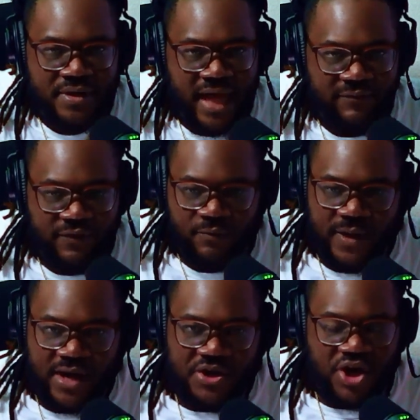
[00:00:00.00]
Like, for
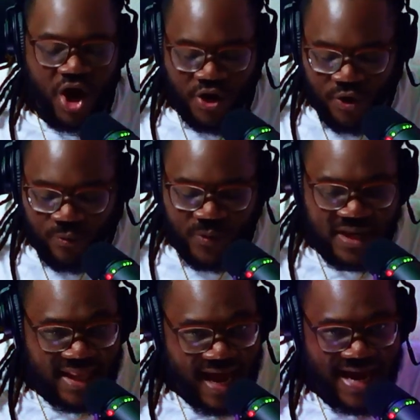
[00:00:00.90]
real, y'all don't
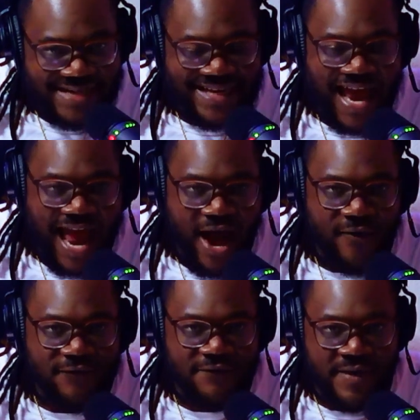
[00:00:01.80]
realize how
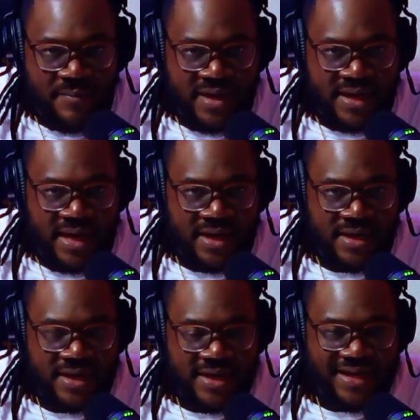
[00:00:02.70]

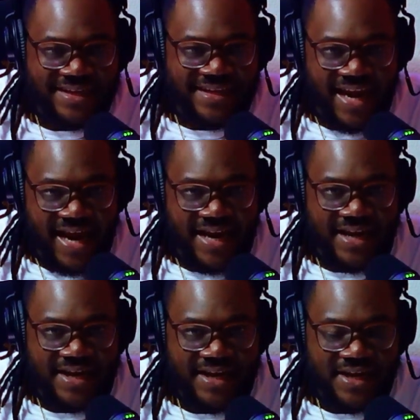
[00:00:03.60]
feminine that
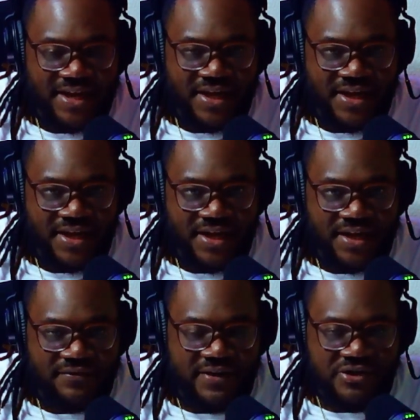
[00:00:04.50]

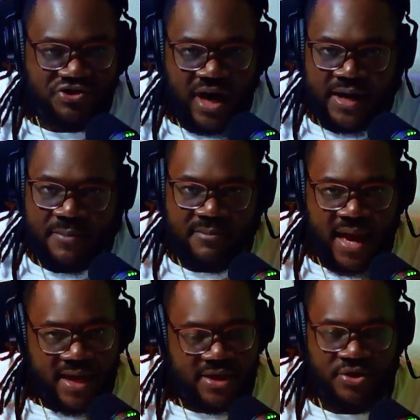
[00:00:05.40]
they're trying to
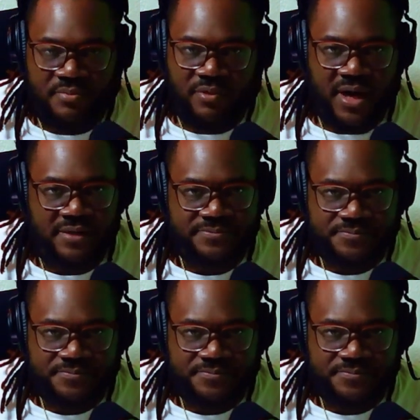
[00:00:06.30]
make you, bruh.